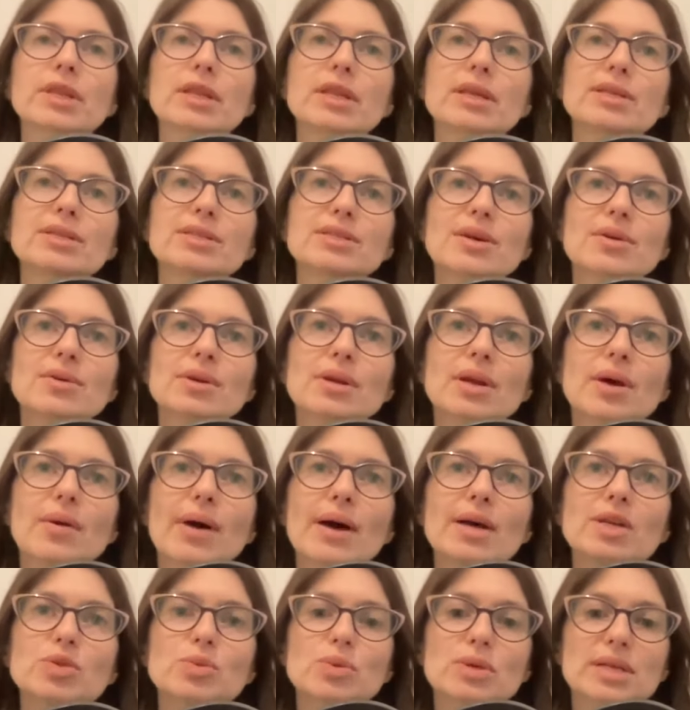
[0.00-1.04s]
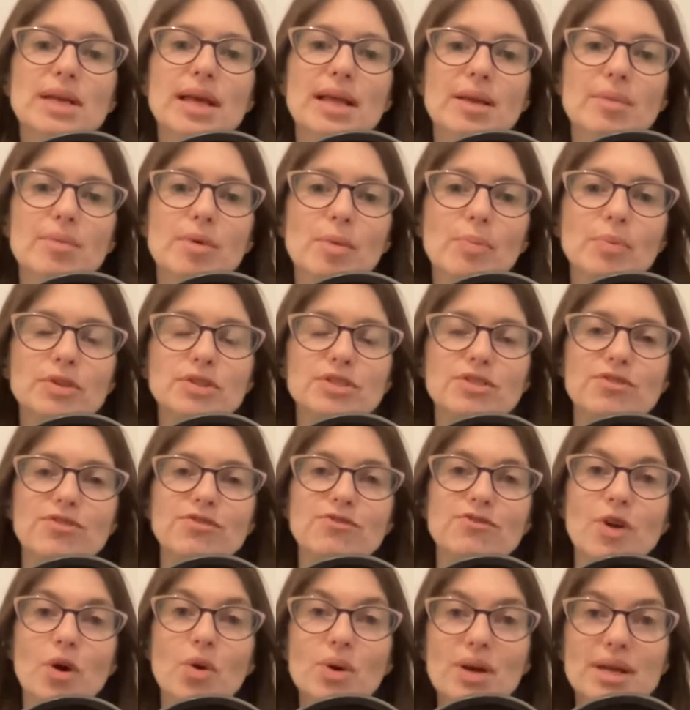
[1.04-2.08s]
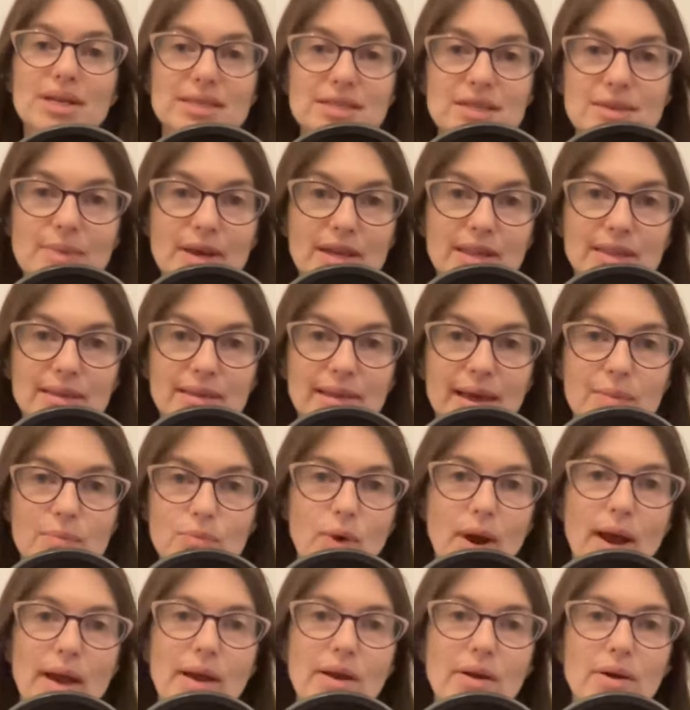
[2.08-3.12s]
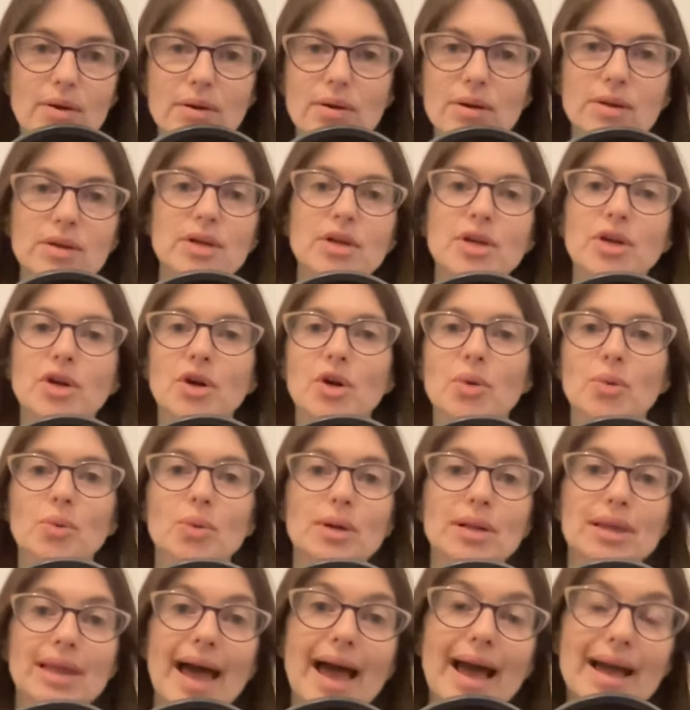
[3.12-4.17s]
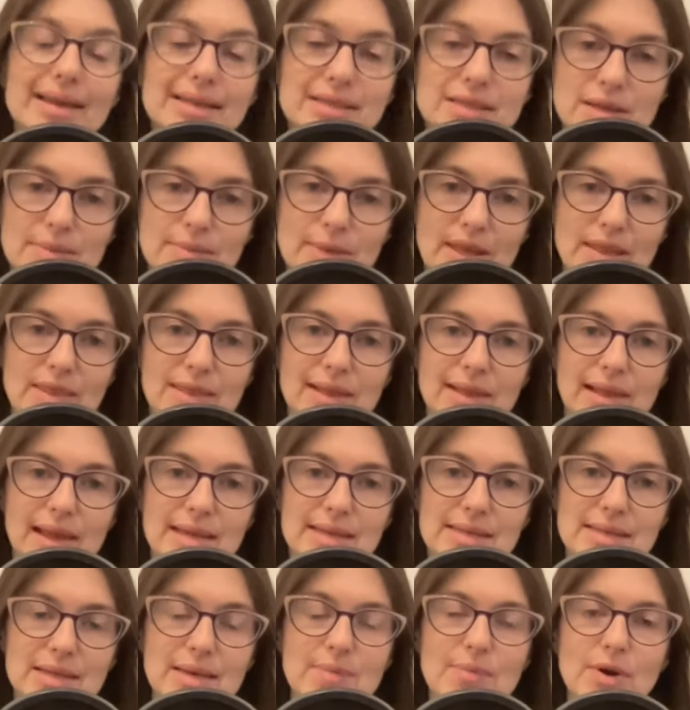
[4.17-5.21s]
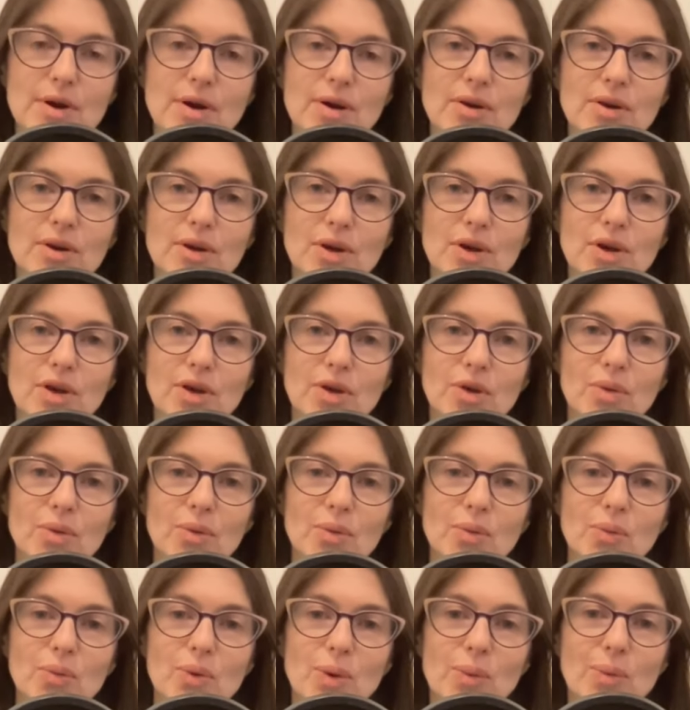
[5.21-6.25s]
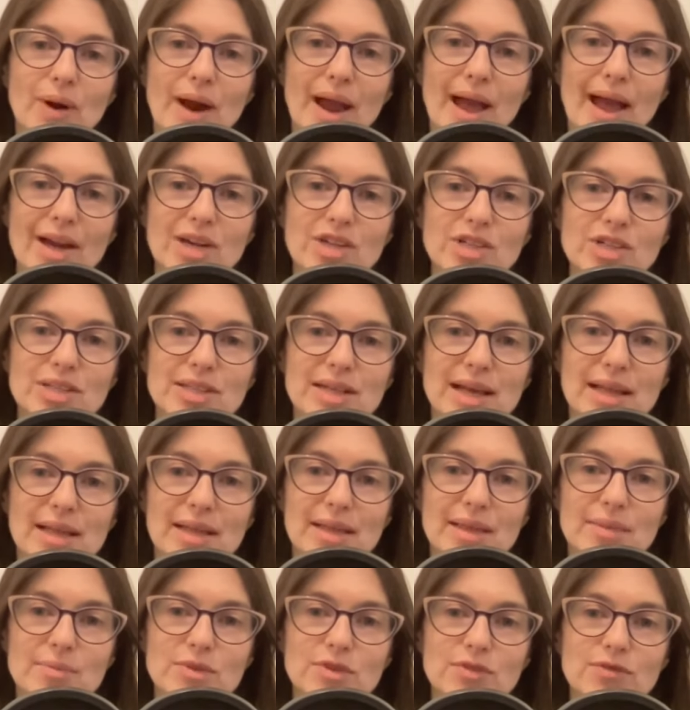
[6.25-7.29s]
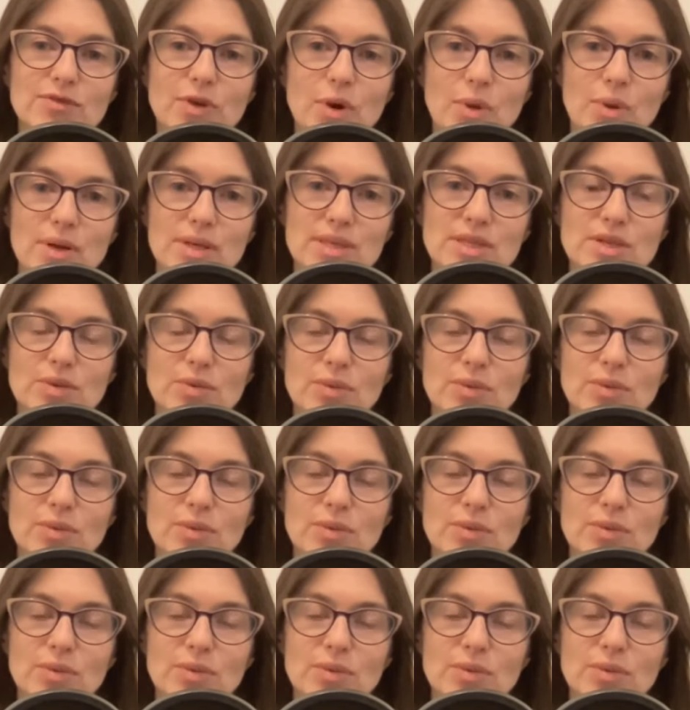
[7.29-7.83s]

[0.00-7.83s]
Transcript: So, you know, as we're telling people to focus to make the light brighter, or relax to make the light dimmer, we were actually telling them to focus and